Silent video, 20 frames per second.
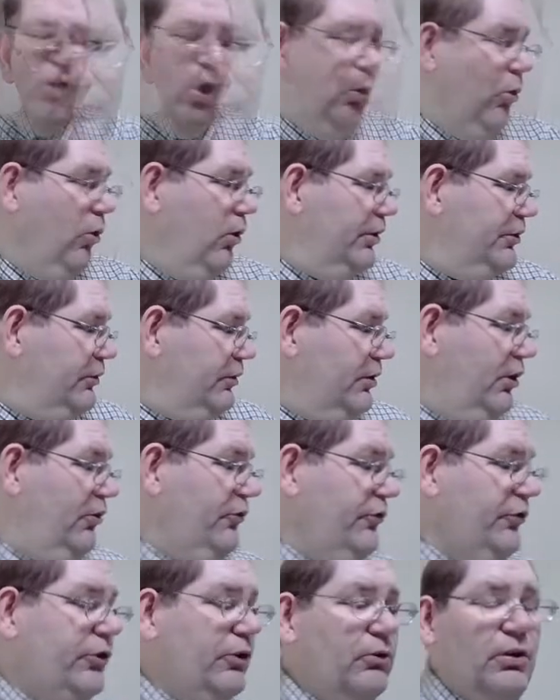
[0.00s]
Or you can
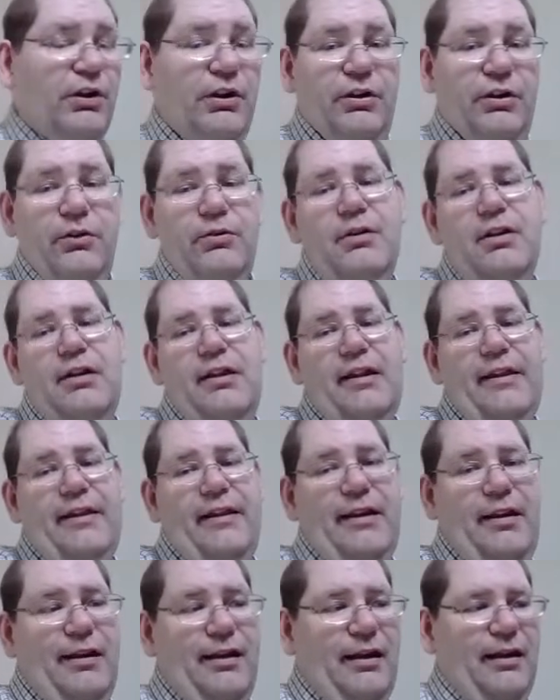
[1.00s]
also go,
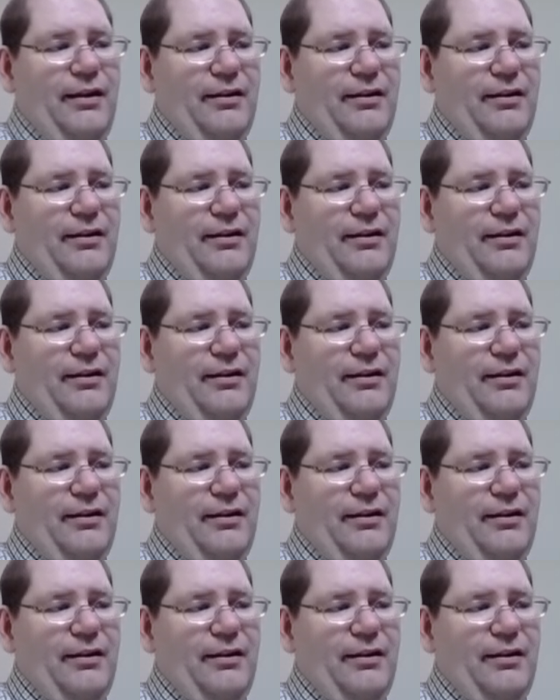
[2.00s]
the